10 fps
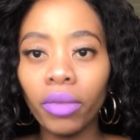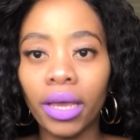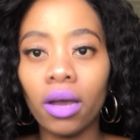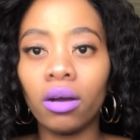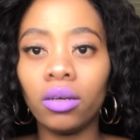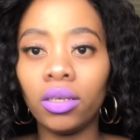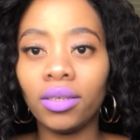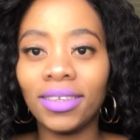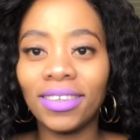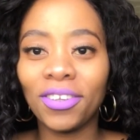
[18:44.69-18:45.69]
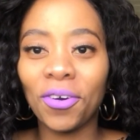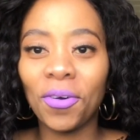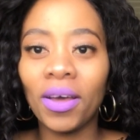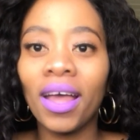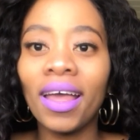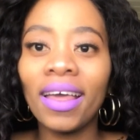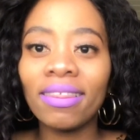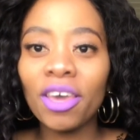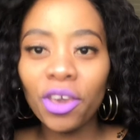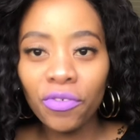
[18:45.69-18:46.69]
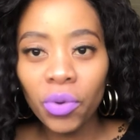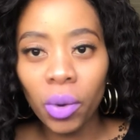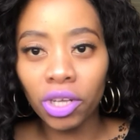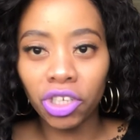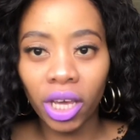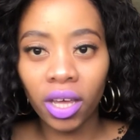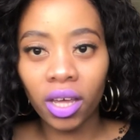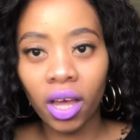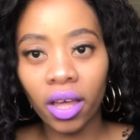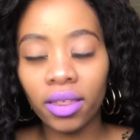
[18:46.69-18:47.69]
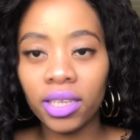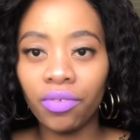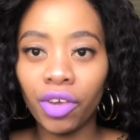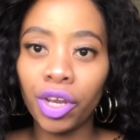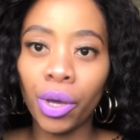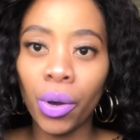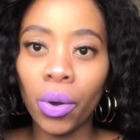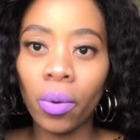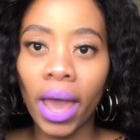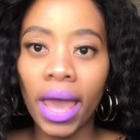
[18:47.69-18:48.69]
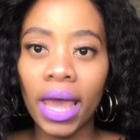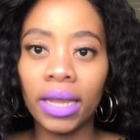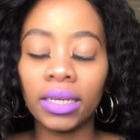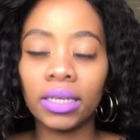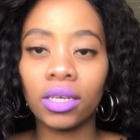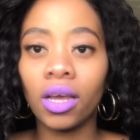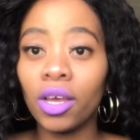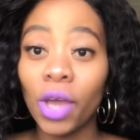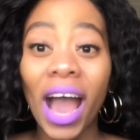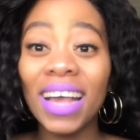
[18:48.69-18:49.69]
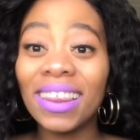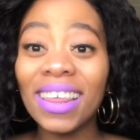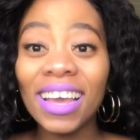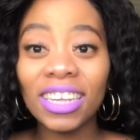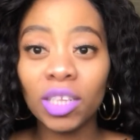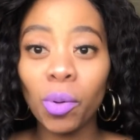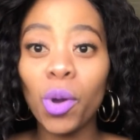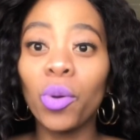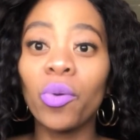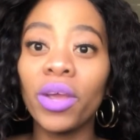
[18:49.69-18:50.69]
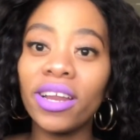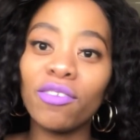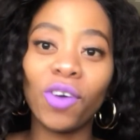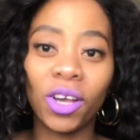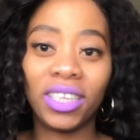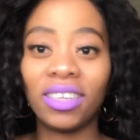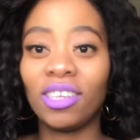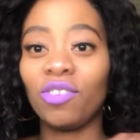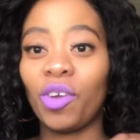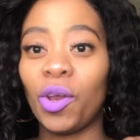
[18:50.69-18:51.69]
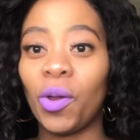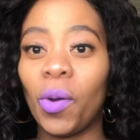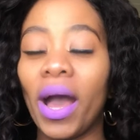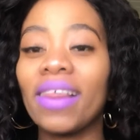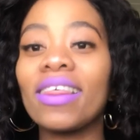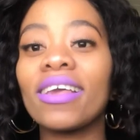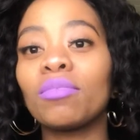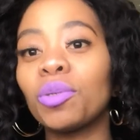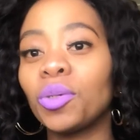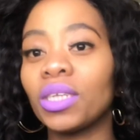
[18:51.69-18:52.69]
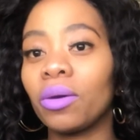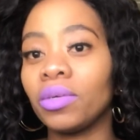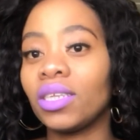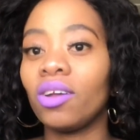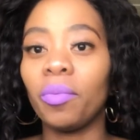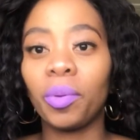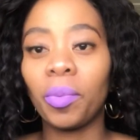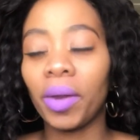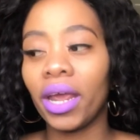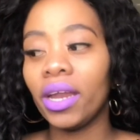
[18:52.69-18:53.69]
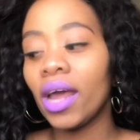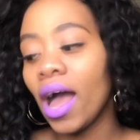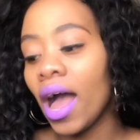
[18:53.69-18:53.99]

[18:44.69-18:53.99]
yeah. So thank you for watching this video, and I think I spoke really fast in this video. I think it's because I was not prepared.